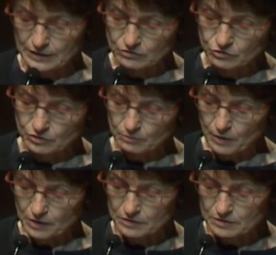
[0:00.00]
internal
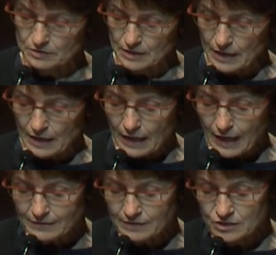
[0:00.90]
market,
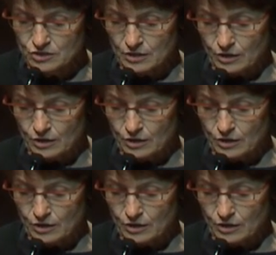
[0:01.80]
and this